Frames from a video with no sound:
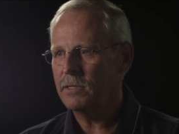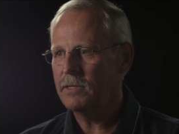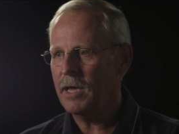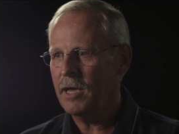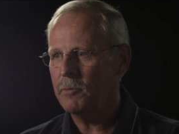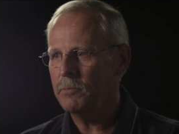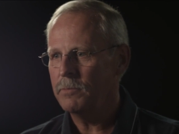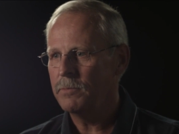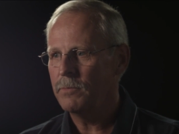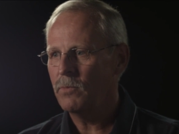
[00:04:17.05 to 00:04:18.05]
at the
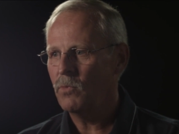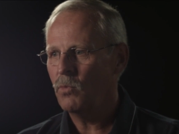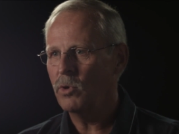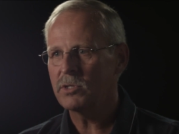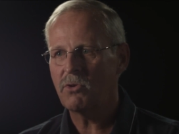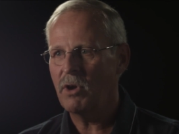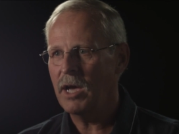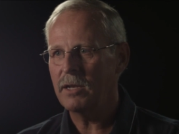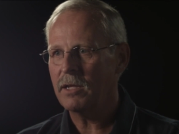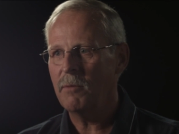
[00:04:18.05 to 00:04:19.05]
time was
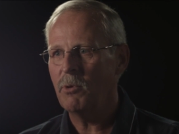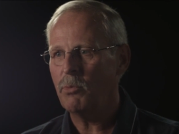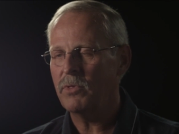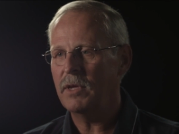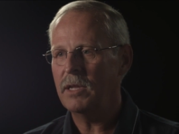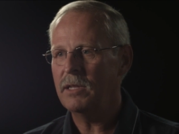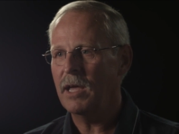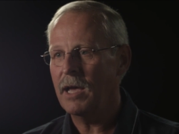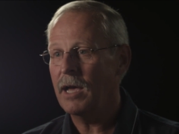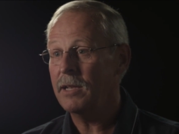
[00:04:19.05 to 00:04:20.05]
trying to come up with any
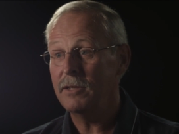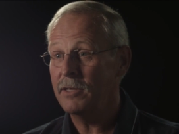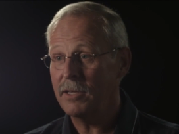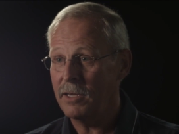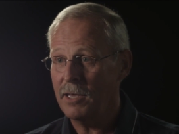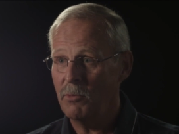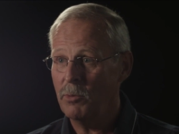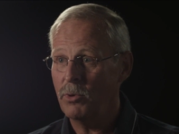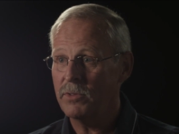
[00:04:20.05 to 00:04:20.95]
idea he could come up